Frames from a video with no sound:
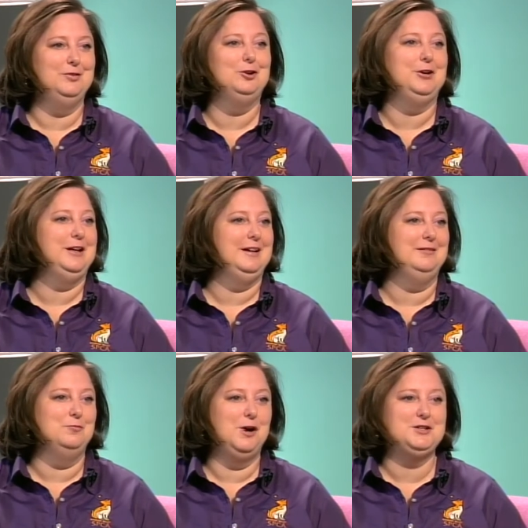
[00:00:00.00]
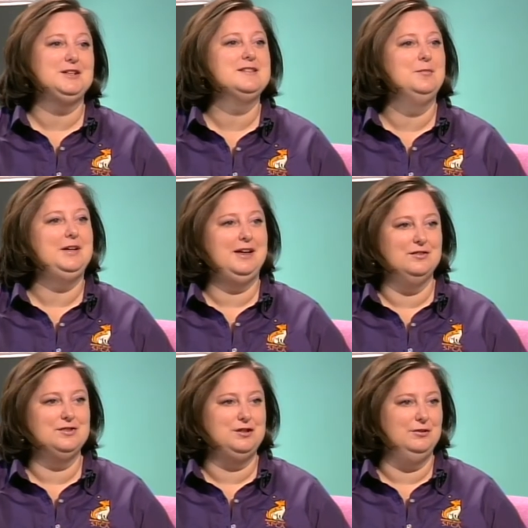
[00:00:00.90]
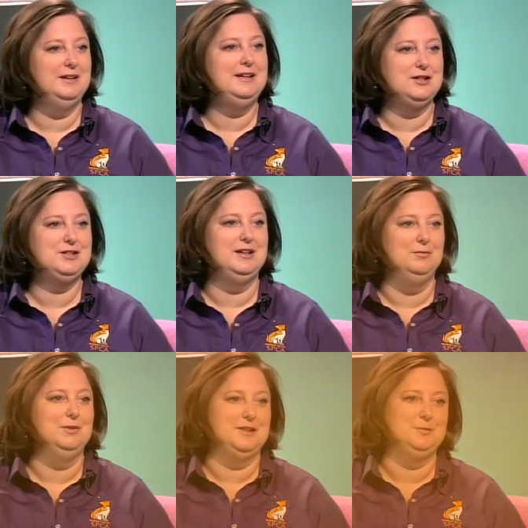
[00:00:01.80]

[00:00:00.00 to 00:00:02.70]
learning and watching somebody else do it. Each kid